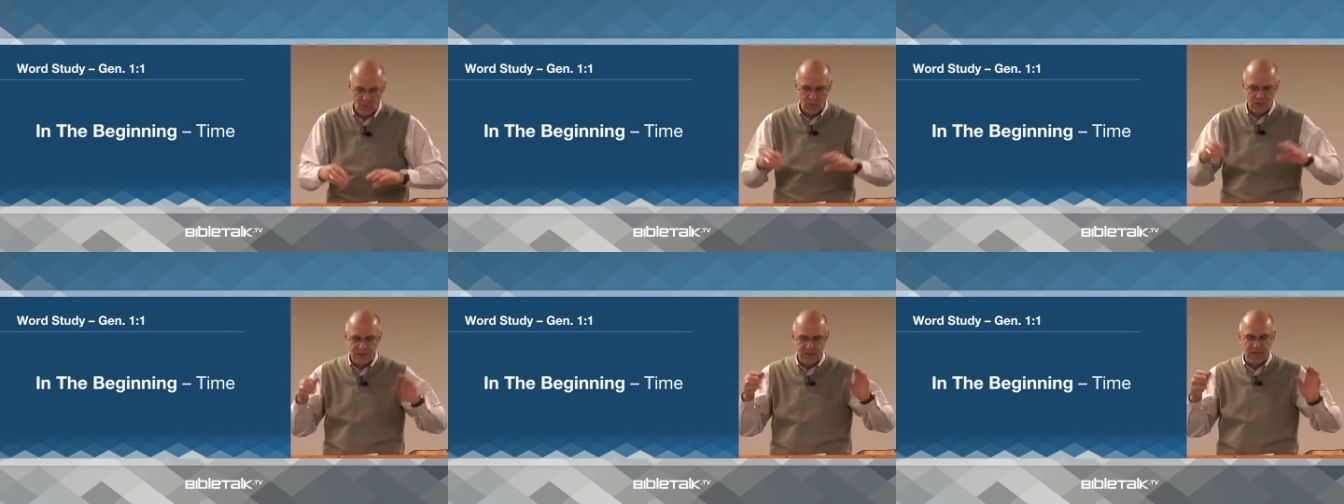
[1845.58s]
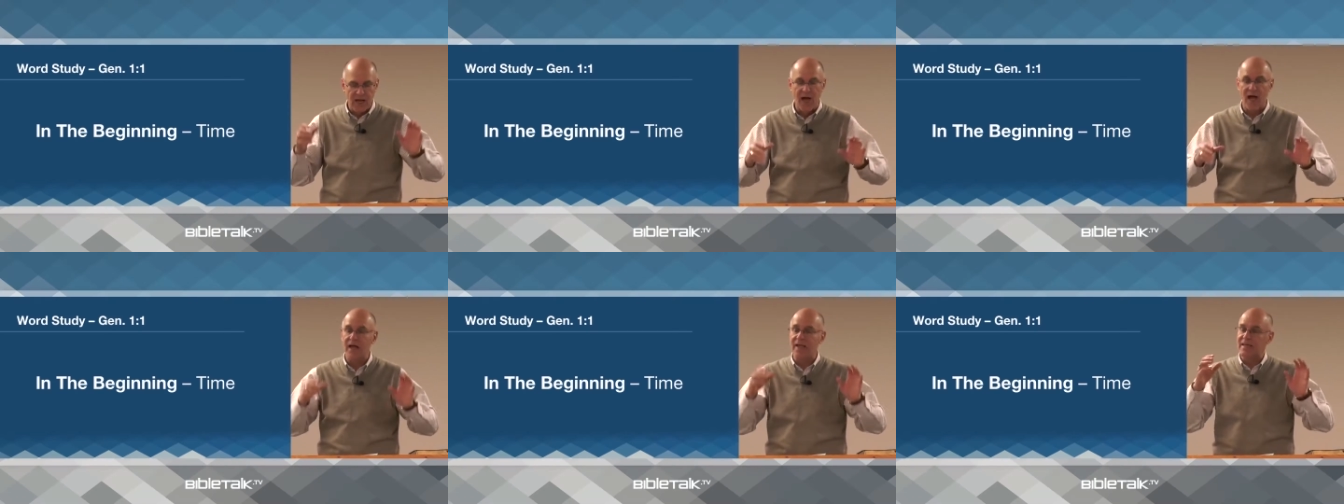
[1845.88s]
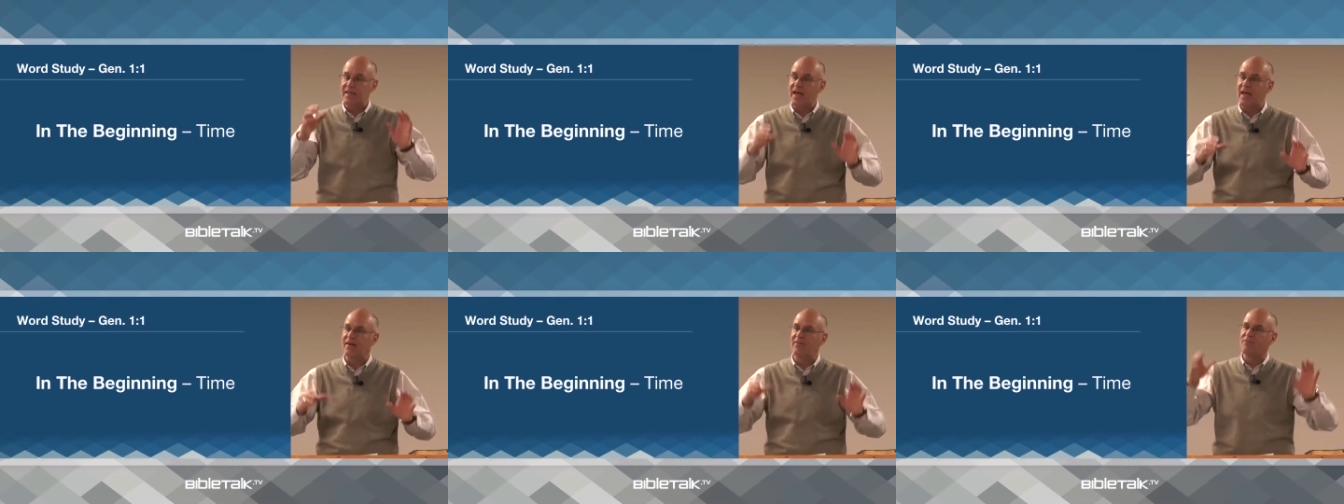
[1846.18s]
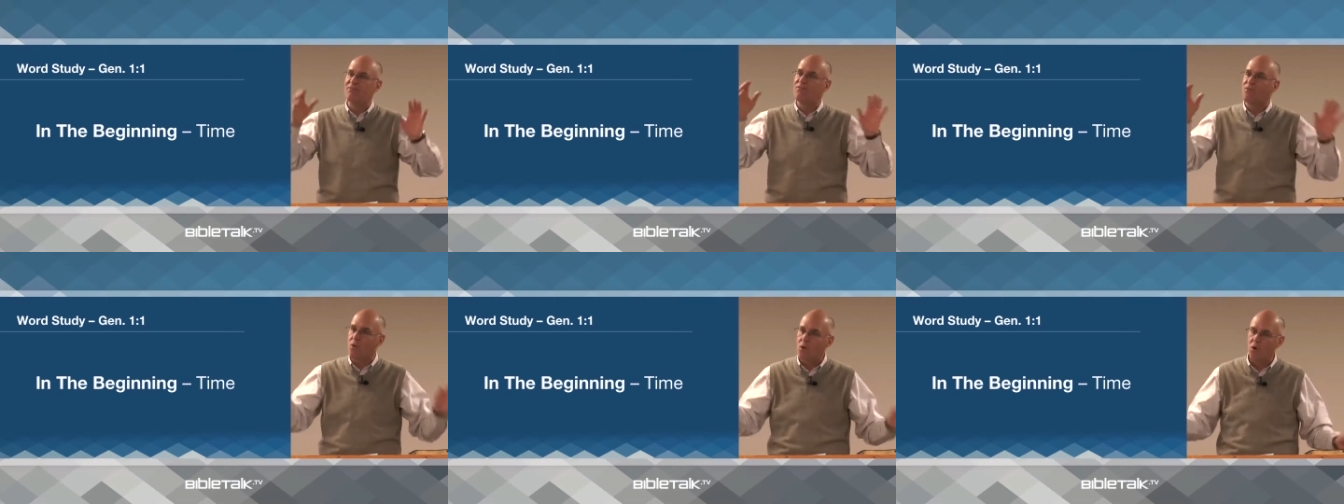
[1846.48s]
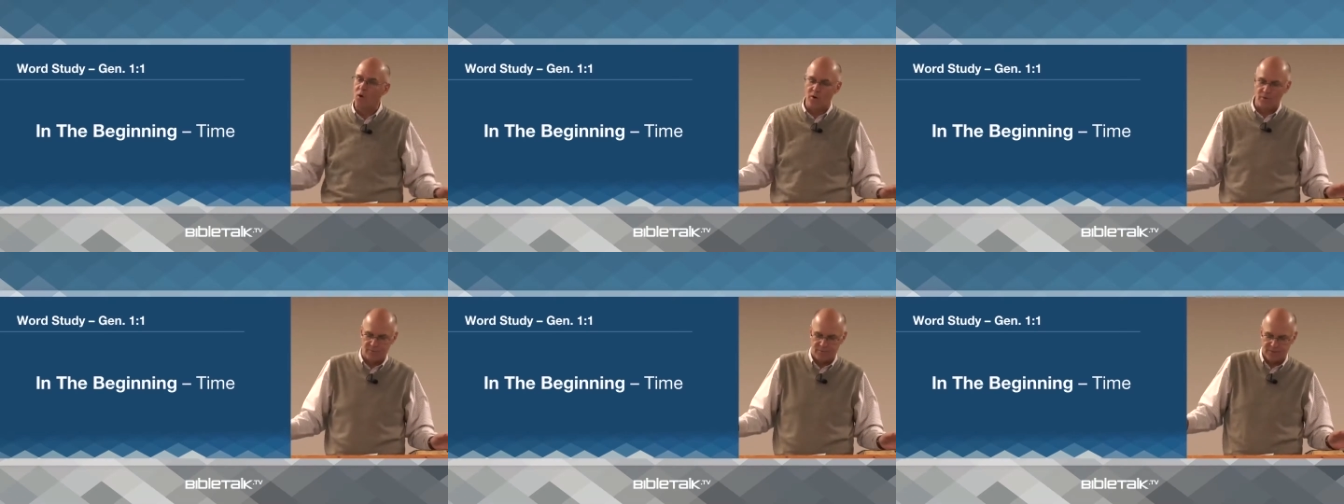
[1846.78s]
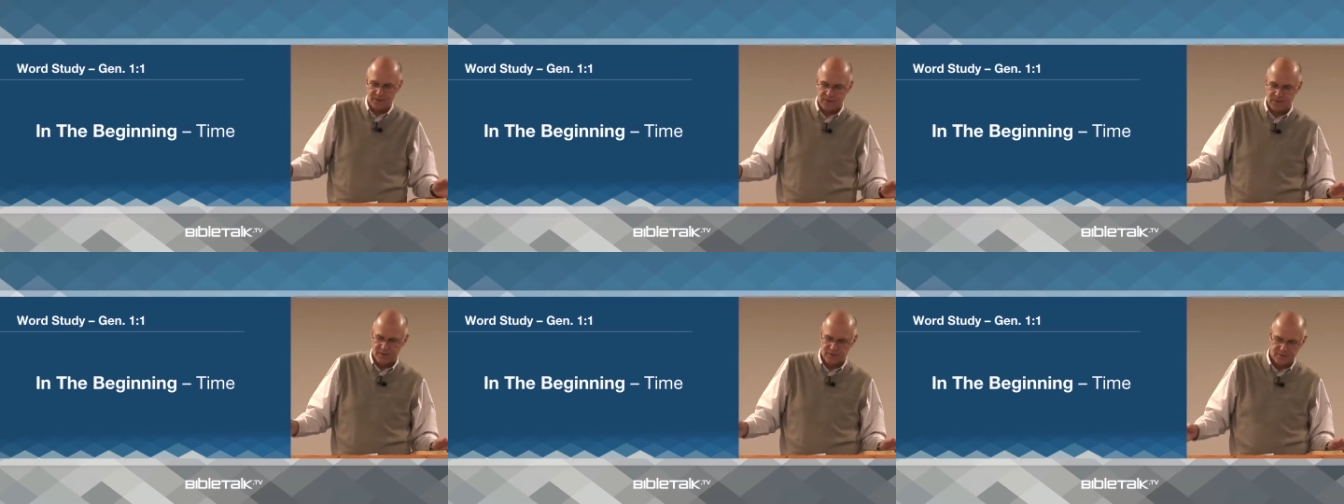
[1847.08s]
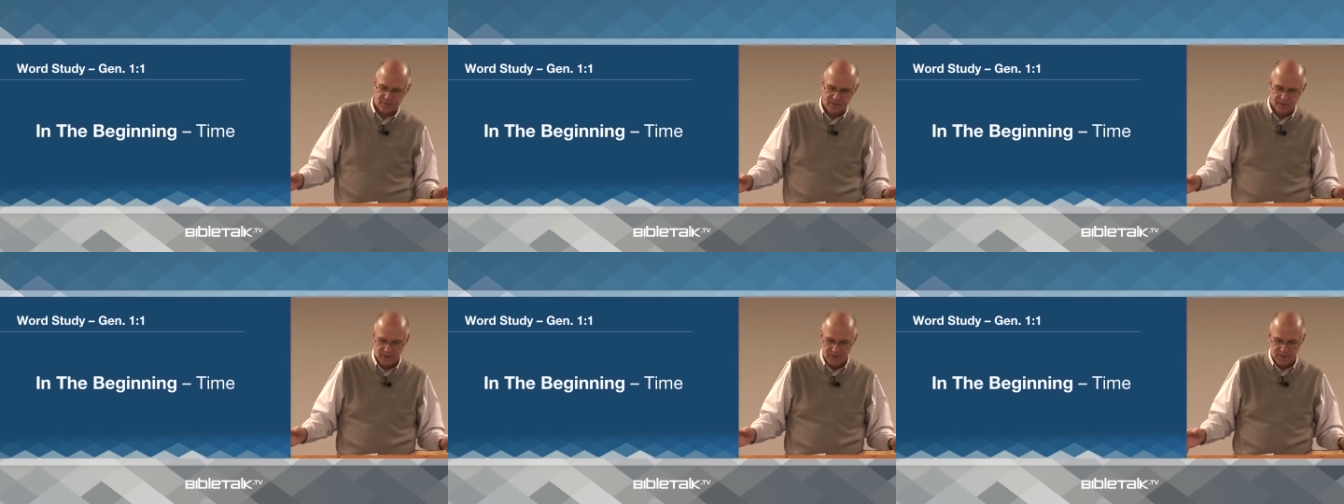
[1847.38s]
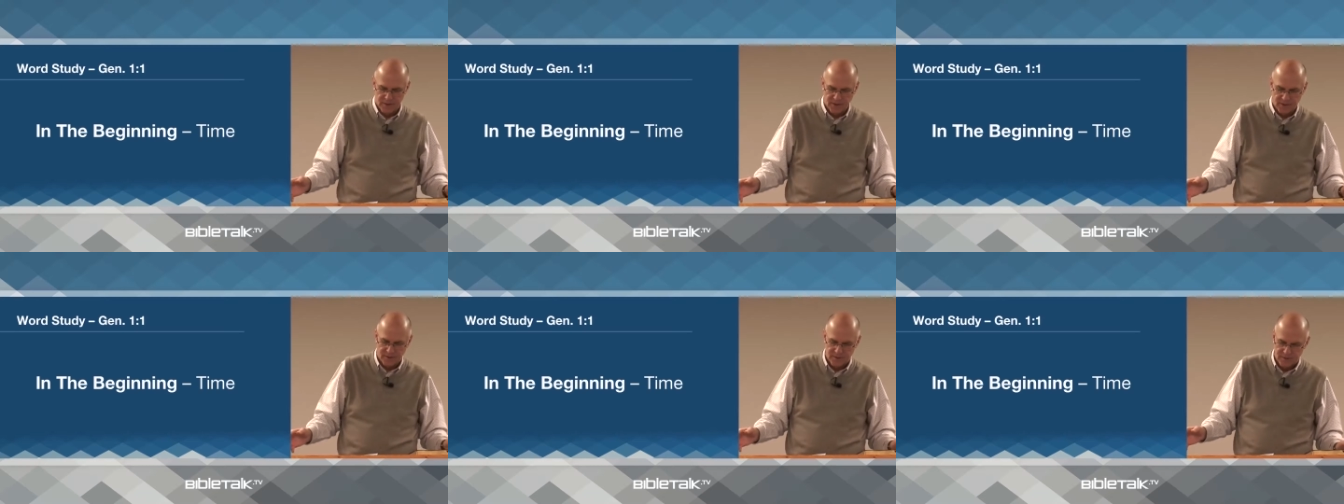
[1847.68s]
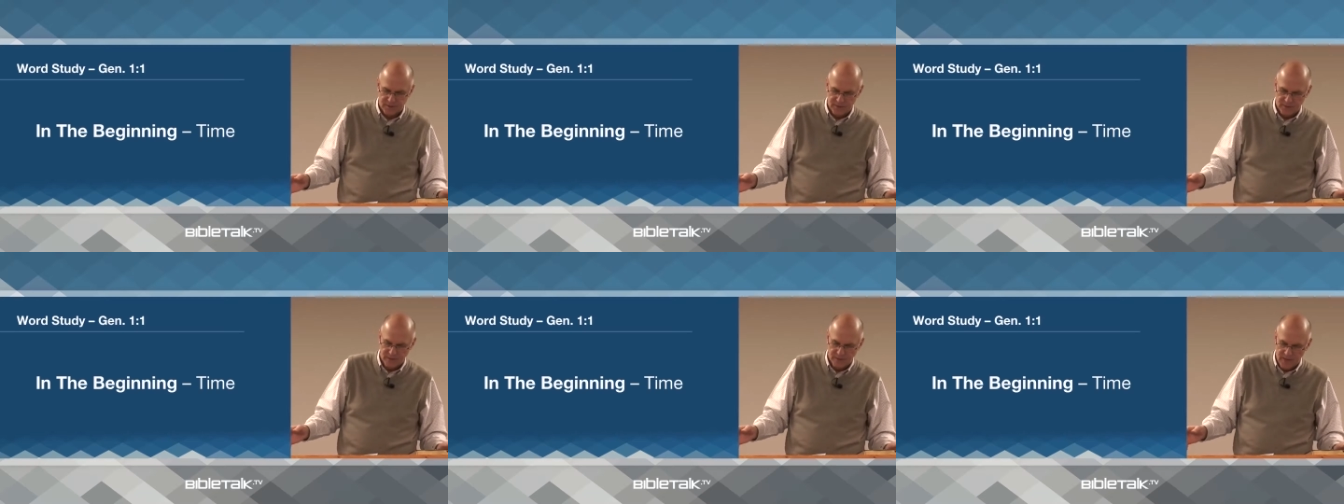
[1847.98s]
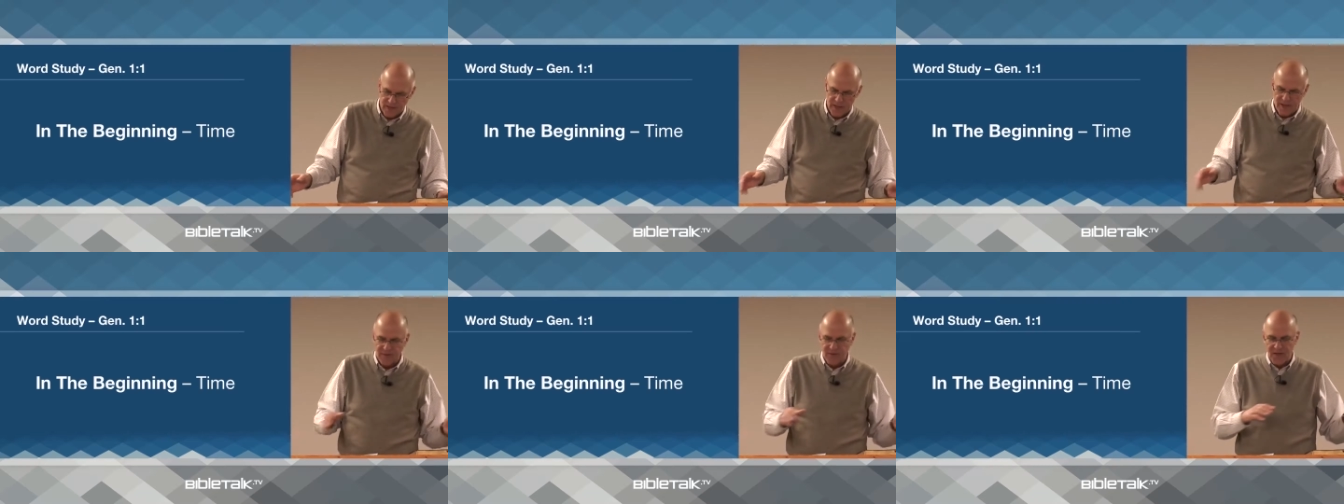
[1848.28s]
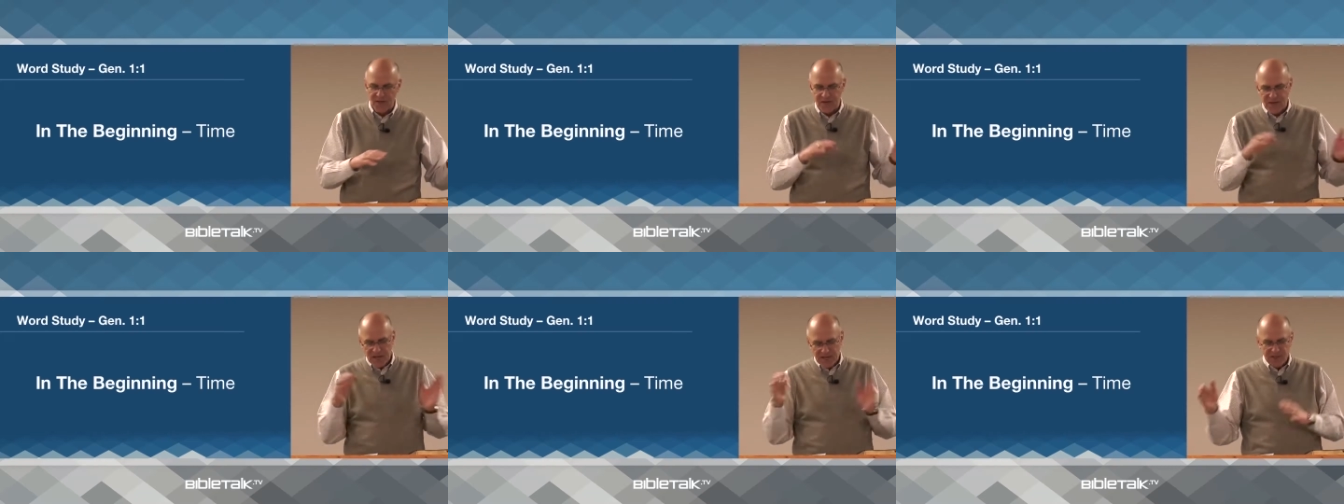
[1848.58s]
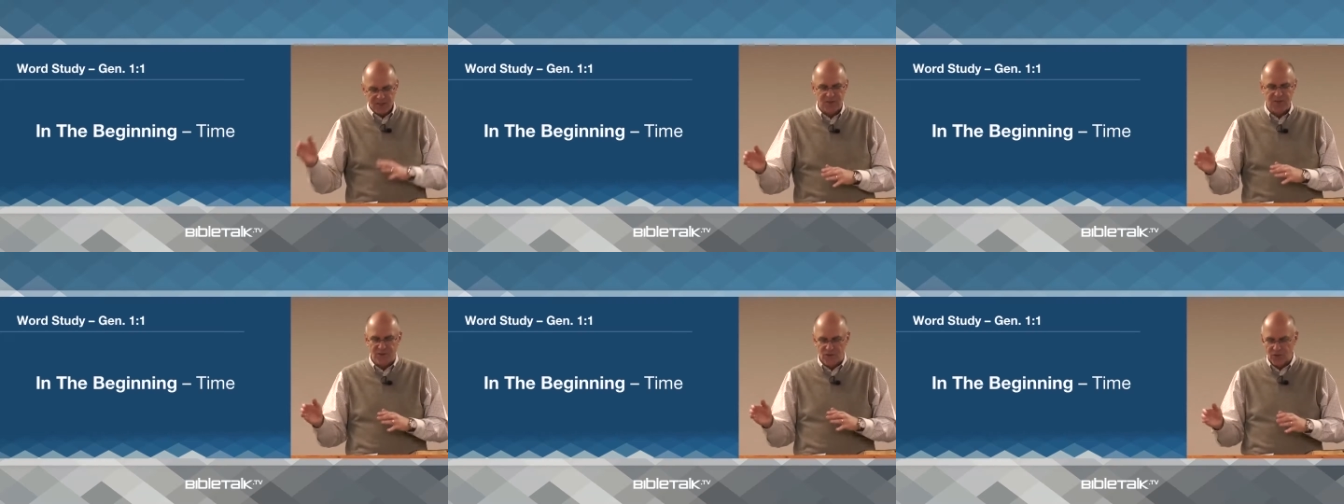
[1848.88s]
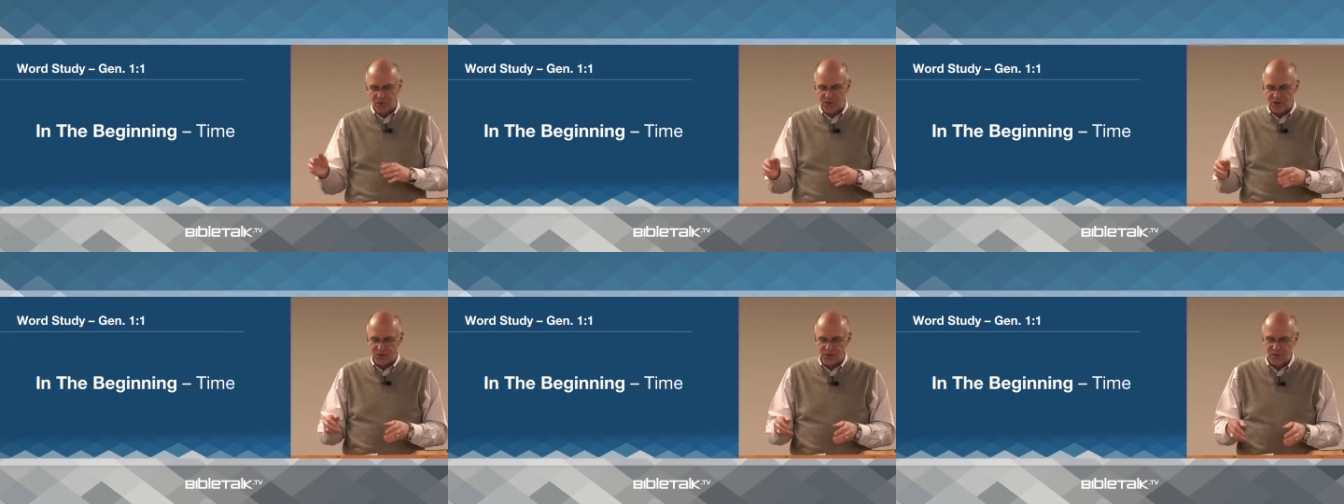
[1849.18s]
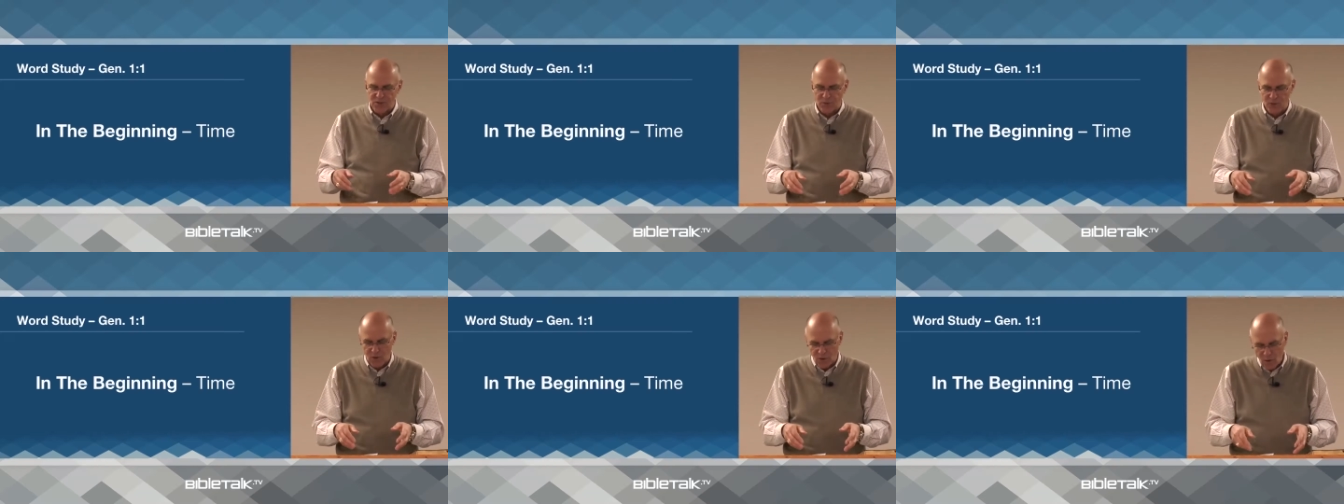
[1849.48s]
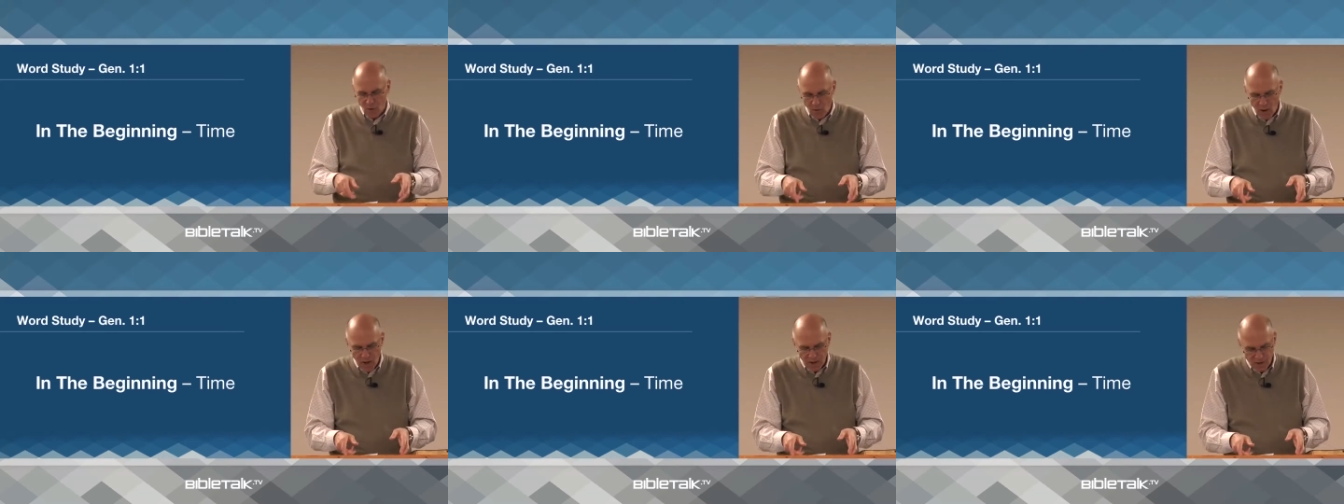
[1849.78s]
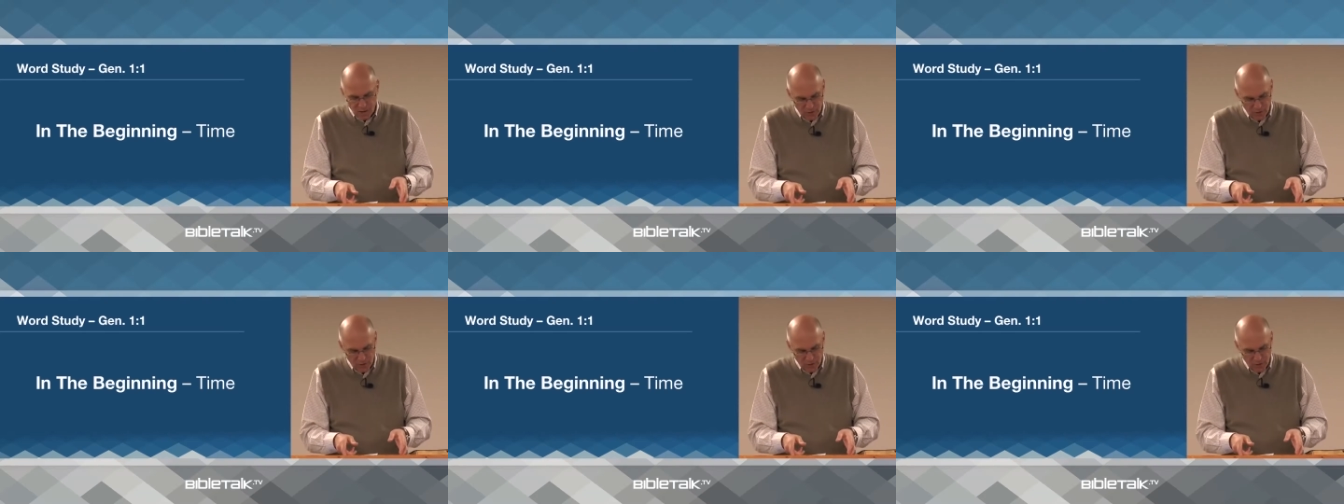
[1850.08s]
was not yet formed. And the next verses will go on